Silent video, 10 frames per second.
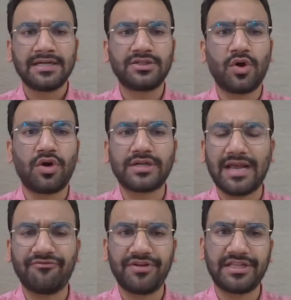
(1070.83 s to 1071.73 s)
dot,
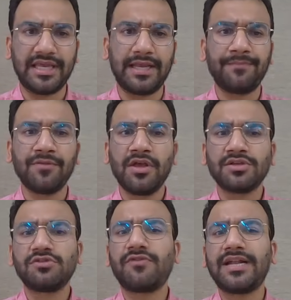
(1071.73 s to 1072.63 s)
everything.
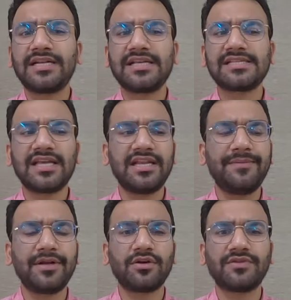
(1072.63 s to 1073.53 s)
So when it is the
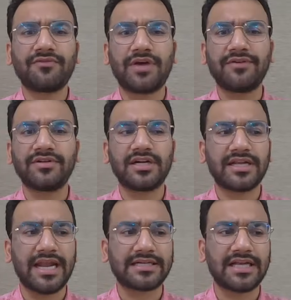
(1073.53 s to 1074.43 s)
limit of the 500
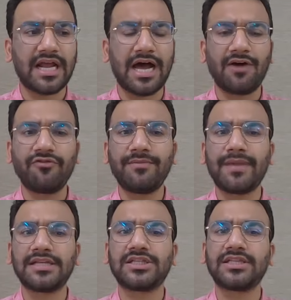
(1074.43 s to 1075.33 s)
character, how we
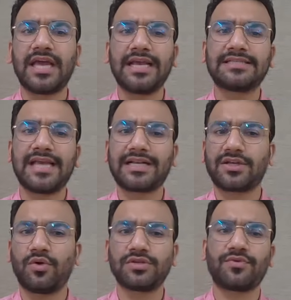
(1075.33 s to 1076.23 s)
mention the exact
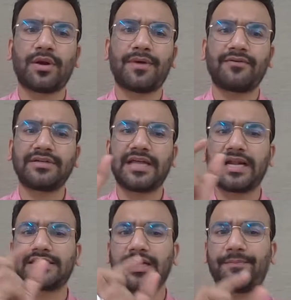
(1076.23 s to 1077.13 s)
clause from our
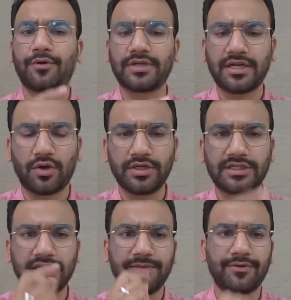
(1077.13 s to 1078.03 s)
director report and
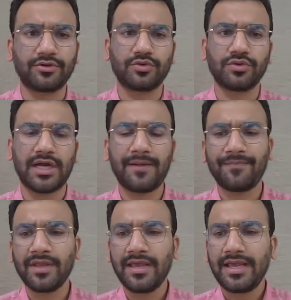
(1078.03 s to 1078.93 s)
auditor report to the
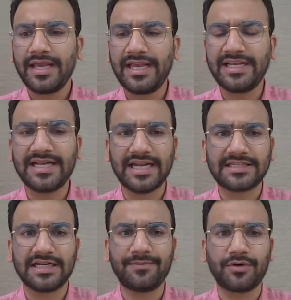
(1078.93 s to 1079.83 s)

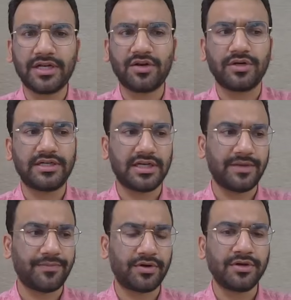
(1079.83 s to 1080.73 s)
e-director report and auditor
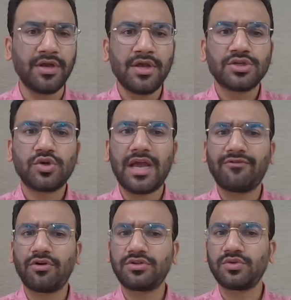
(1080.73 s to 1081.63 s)
report? So I
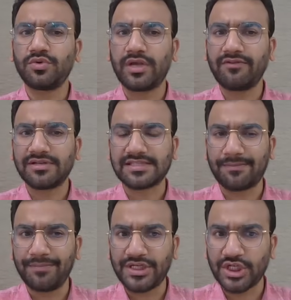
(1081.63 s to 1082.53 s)
want to give a
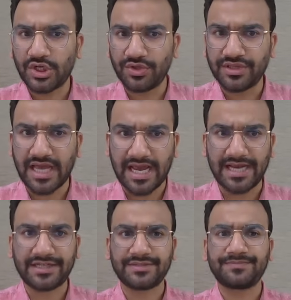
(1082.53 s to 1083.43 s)
submission on
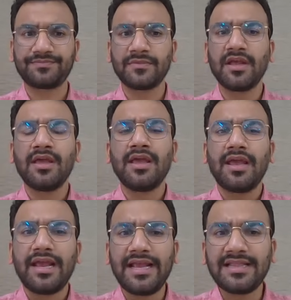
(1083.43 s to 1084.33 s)
that.
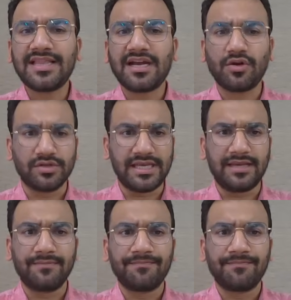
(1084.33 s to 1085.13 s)
In the clause, see,